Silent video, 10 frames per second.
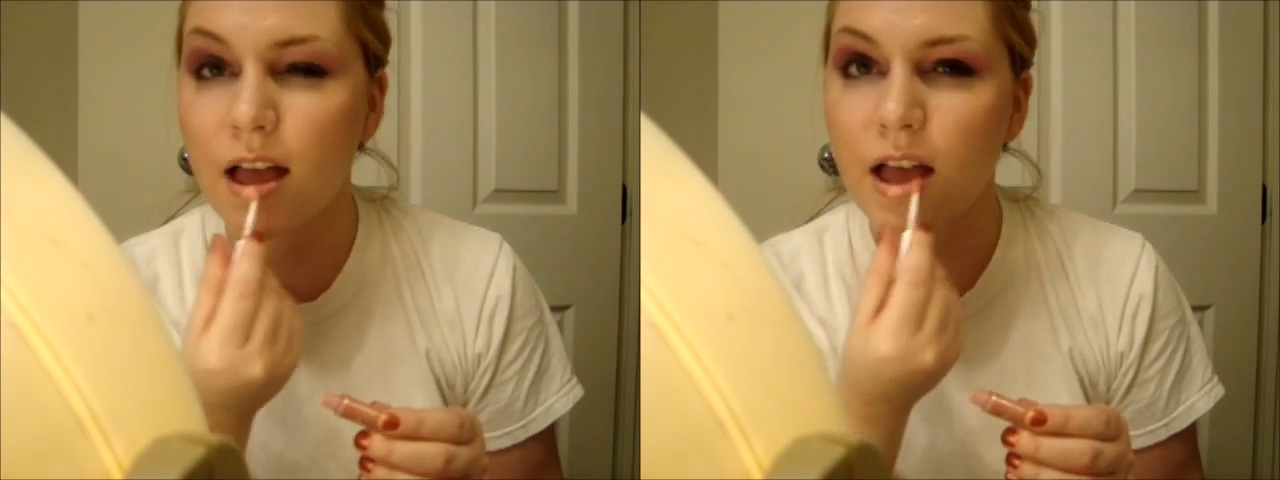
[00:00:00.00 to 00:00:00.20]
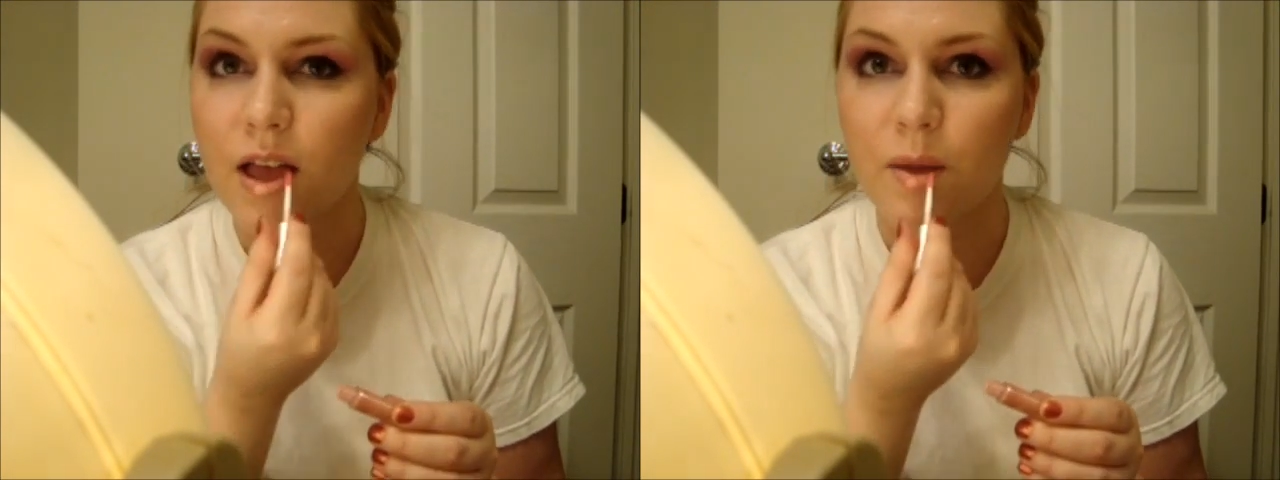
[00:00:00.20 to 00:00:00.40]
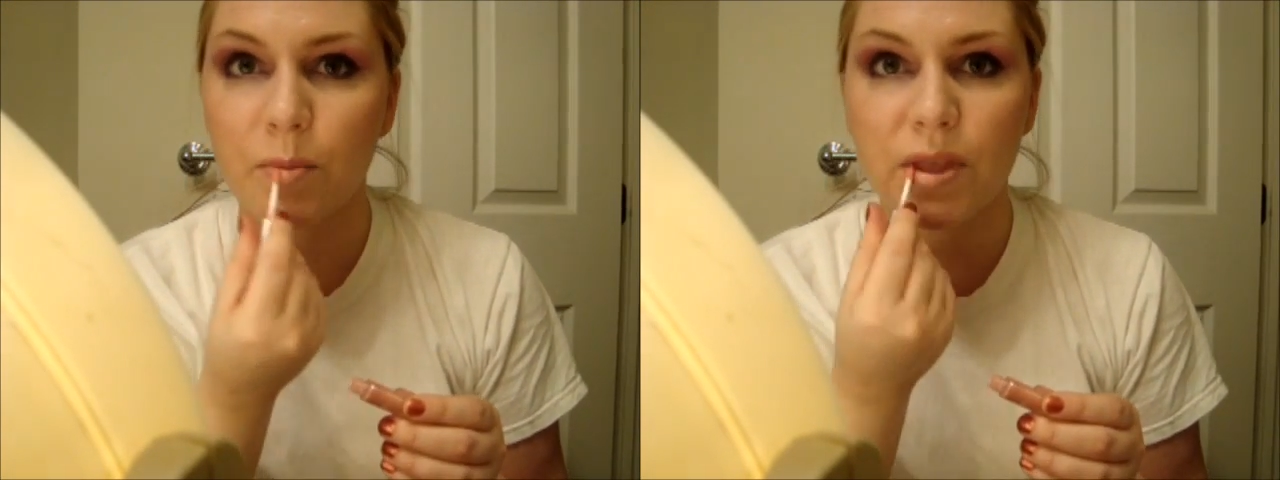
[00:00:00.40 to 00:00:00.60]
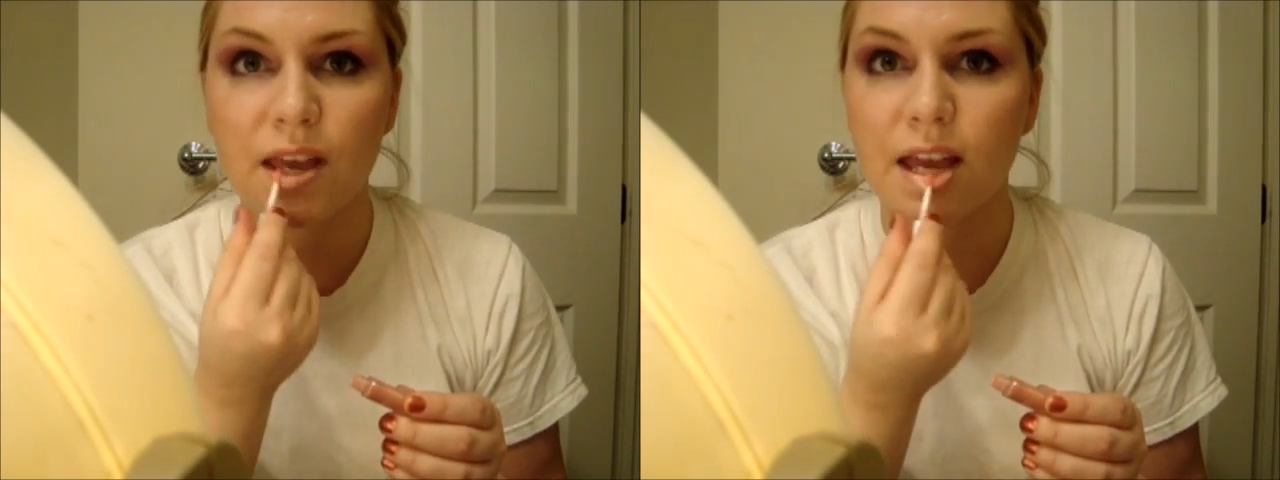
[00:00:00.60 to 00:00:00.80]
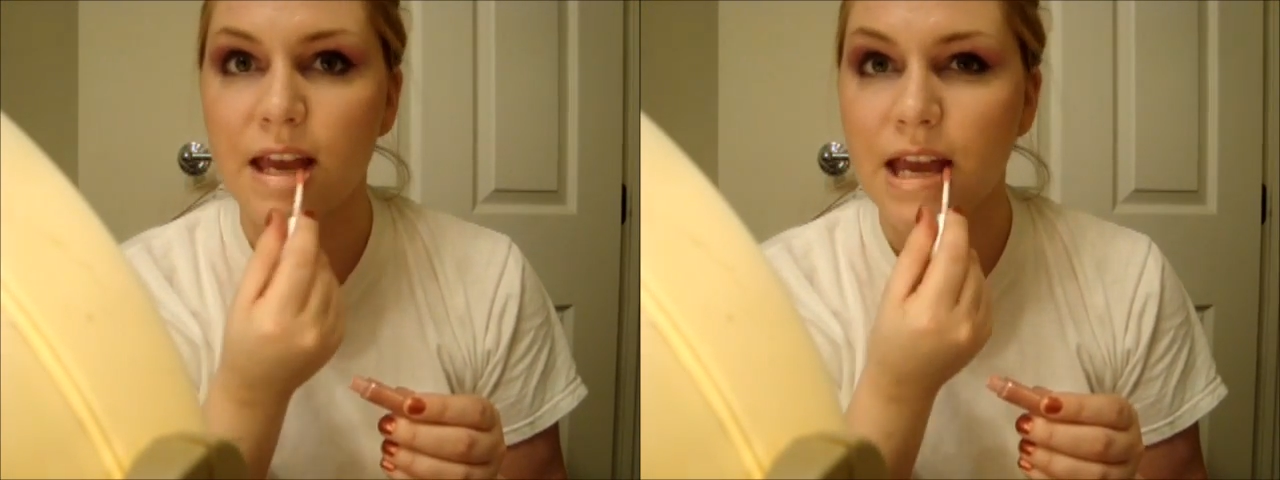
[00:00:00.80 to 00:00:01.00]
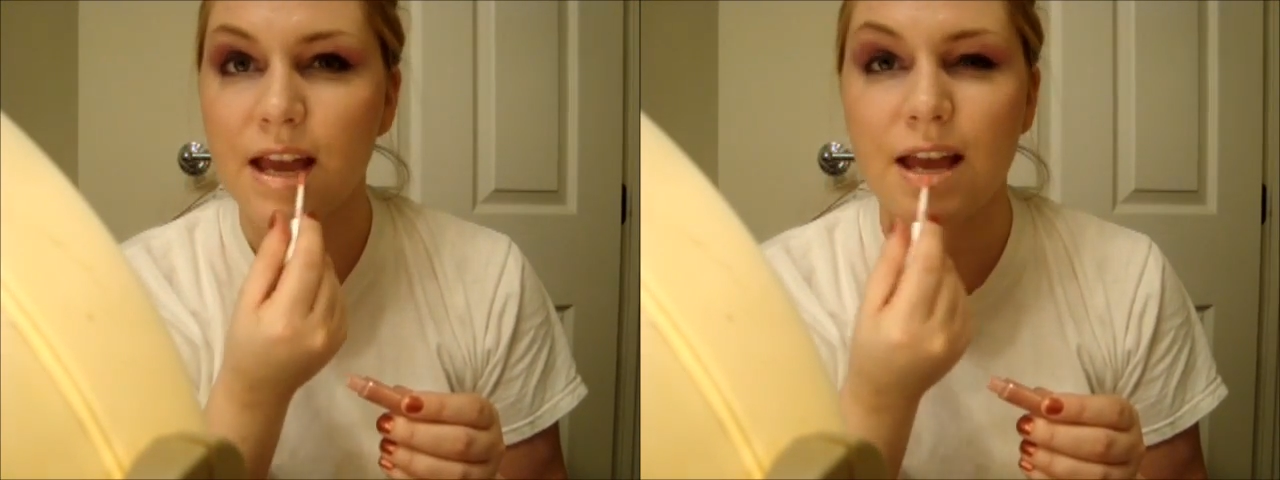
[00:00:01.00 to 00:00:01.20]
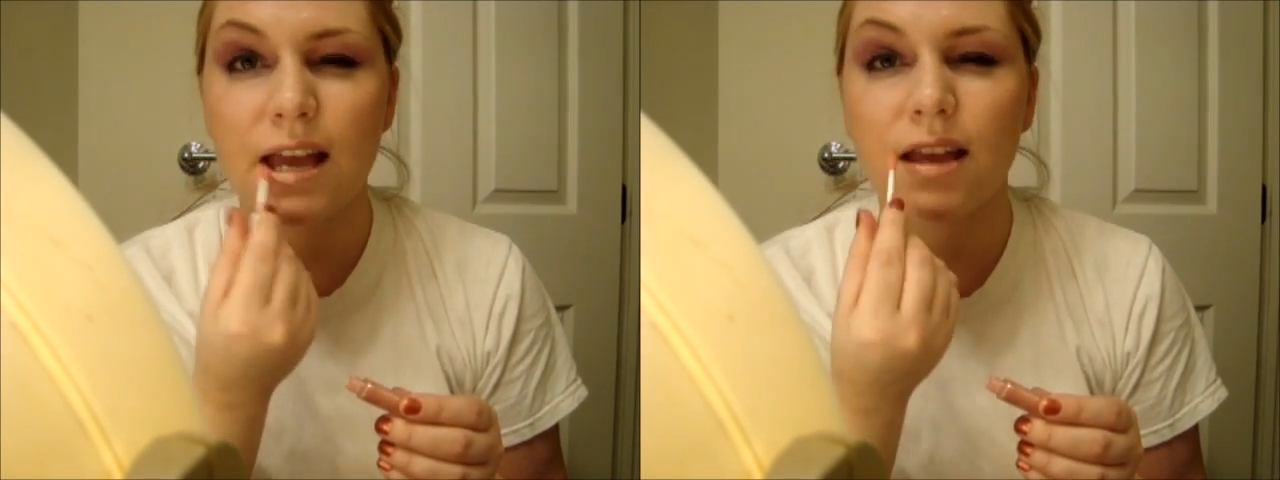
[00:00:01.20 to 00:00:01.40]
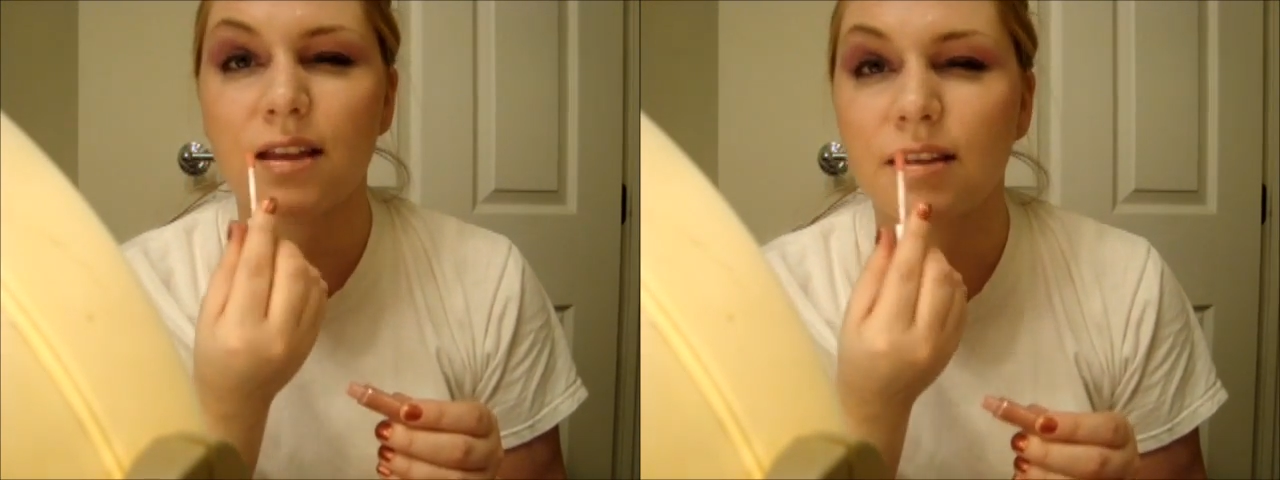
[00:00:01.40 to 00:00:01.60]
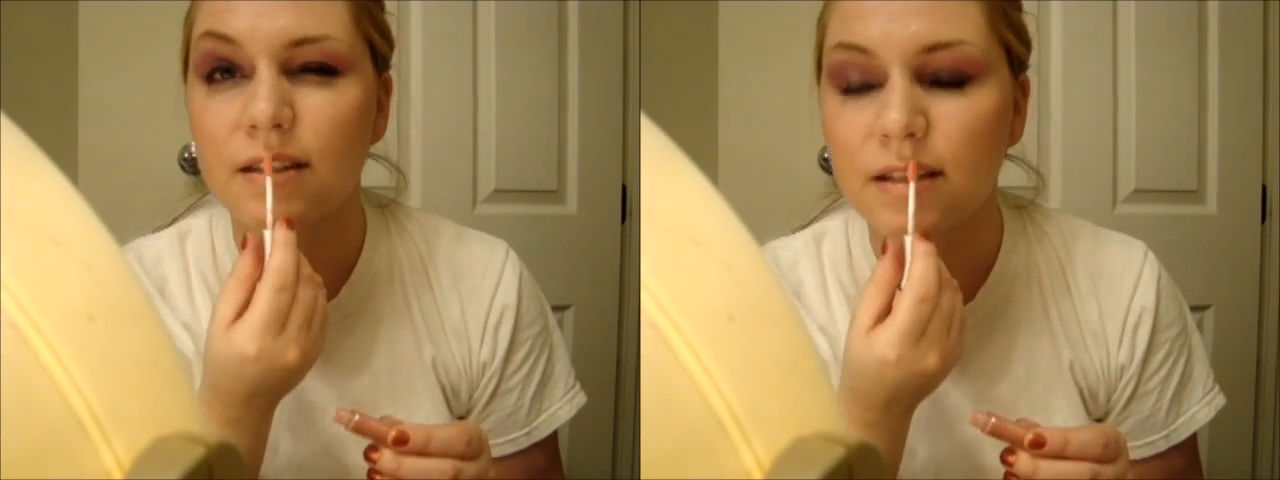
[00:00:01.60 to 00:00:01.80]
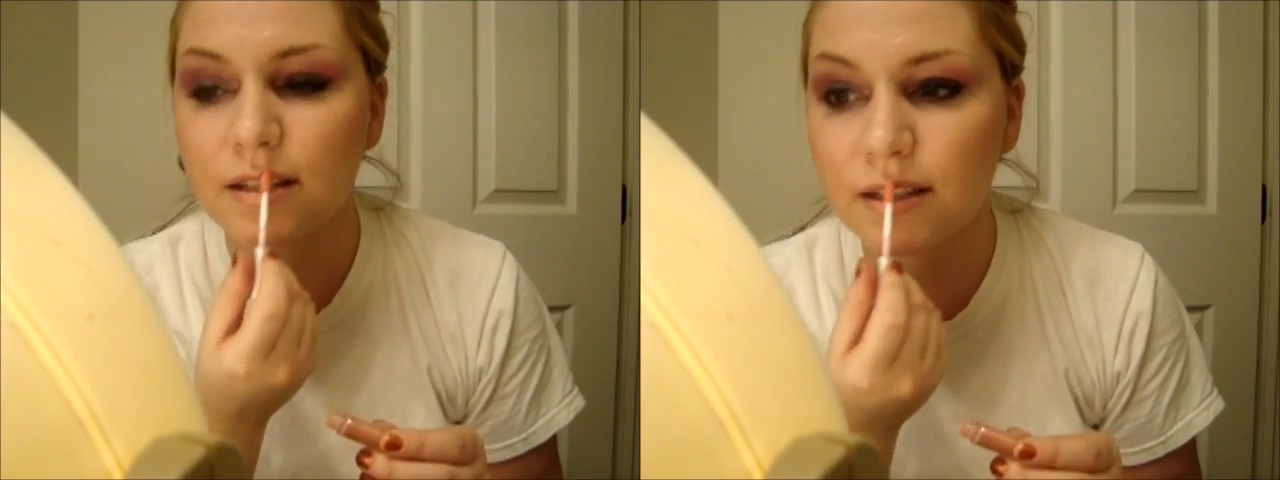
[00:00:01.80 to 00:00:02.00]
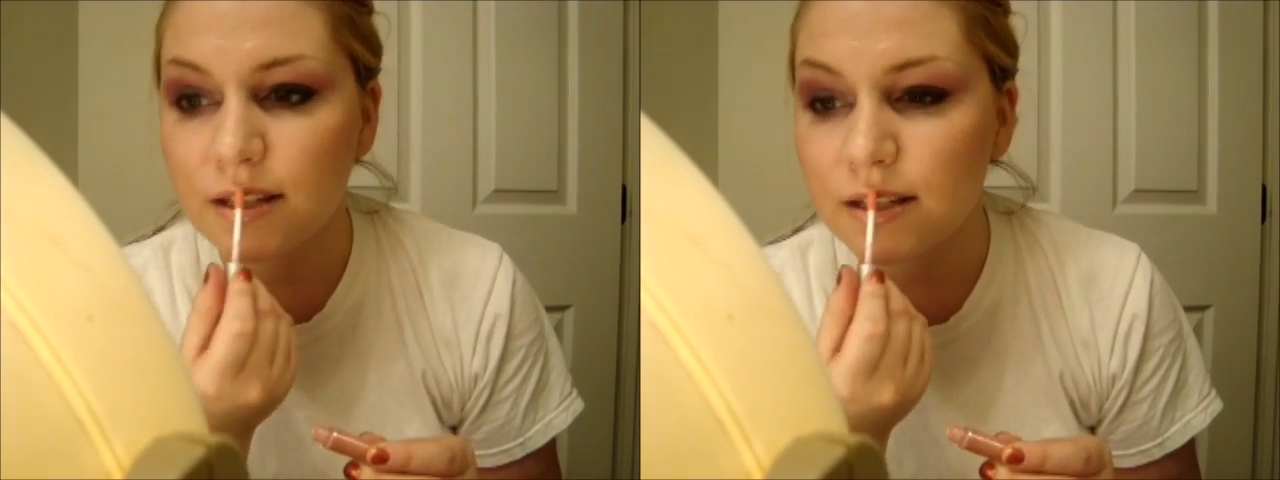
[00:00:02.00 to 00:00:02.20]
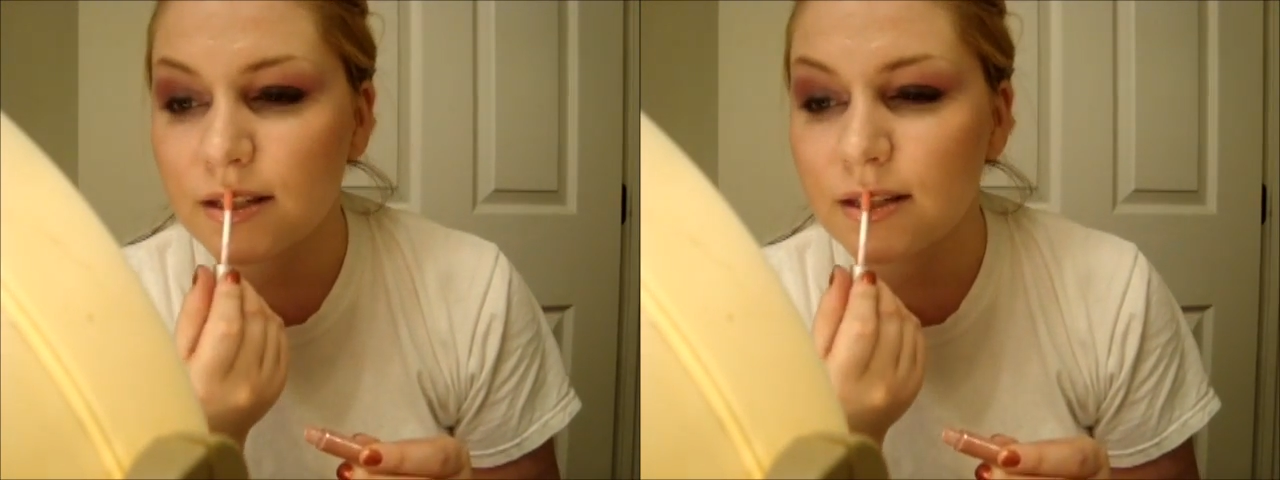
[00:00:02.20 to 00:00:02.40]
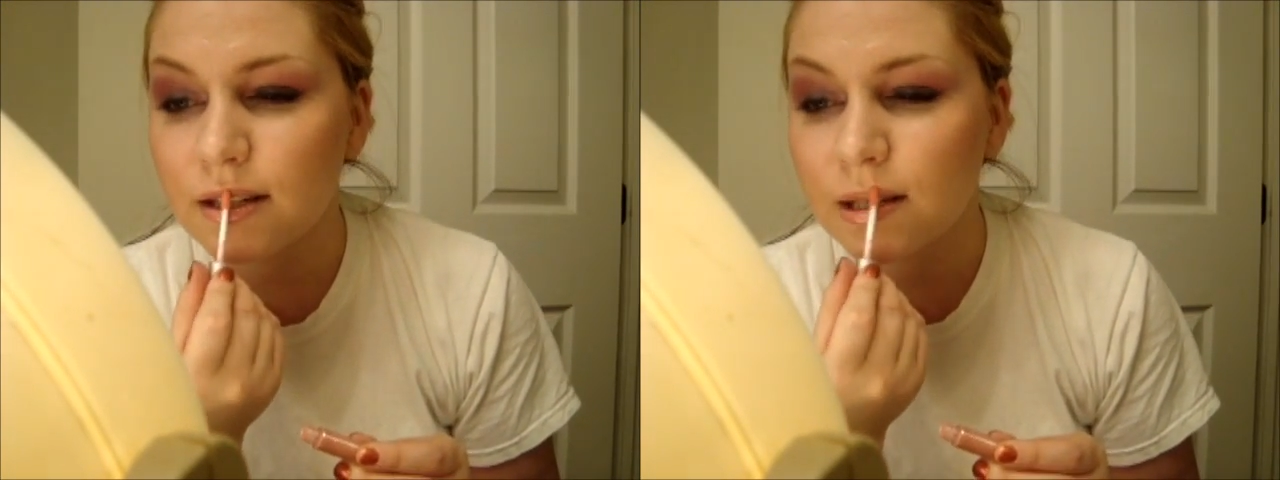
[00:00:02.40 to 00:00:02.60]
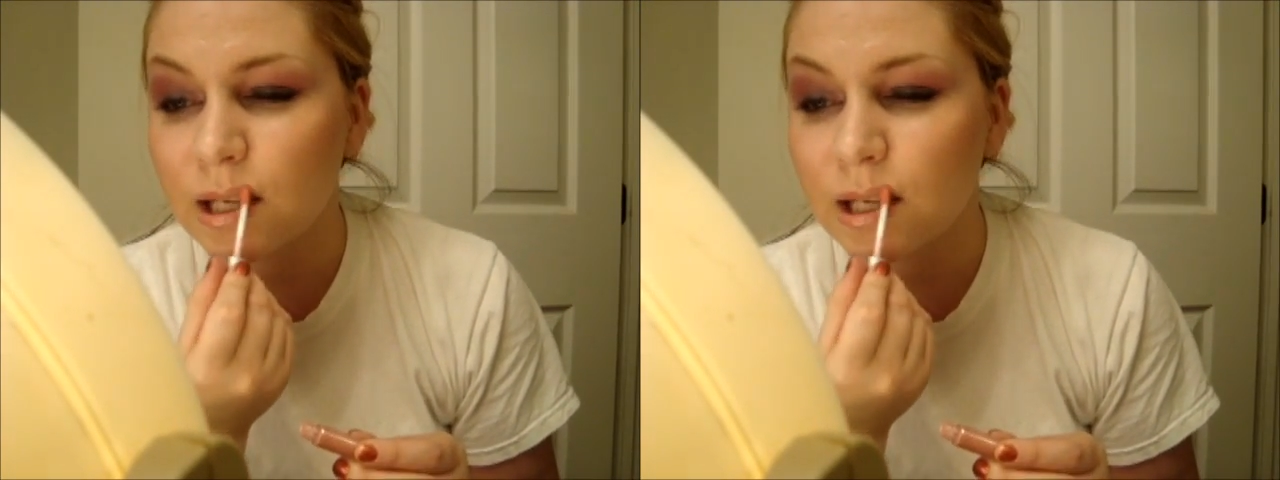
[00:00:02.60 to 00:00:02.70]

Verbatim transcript: Um, it's just this